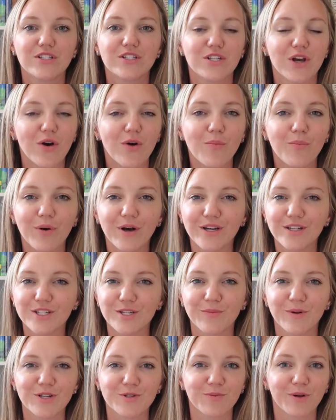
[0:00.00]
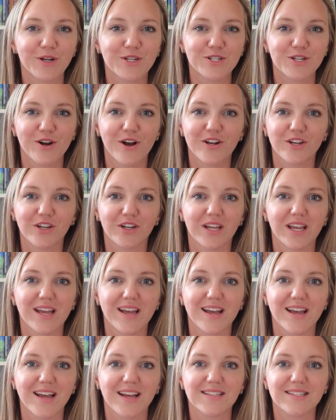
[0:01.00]
Don't put too much pressure on your
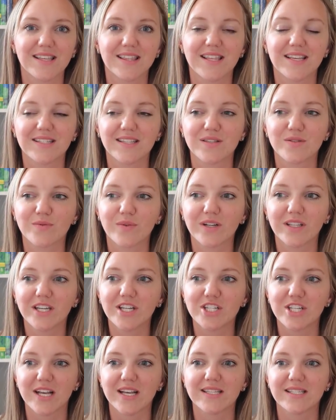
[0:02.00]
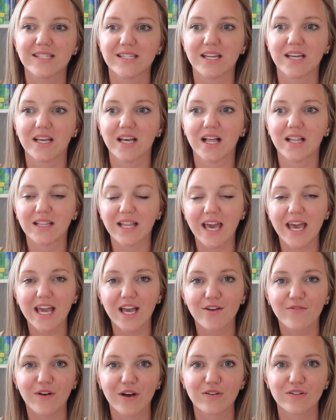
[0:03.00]
kids. This is really just
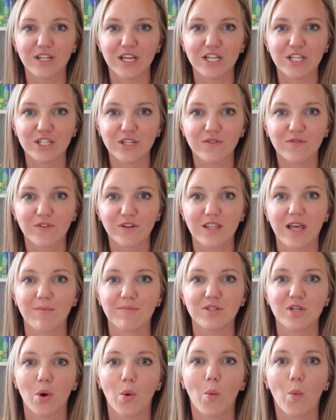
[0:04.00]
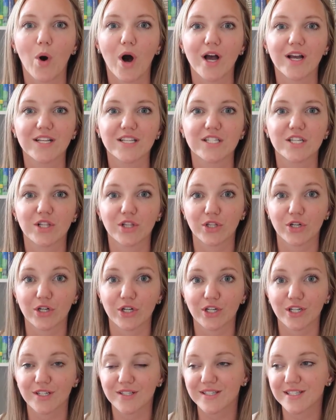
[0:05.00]
laying a foundation for them to want to
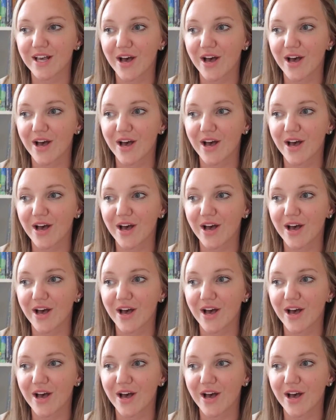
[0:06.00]
learn.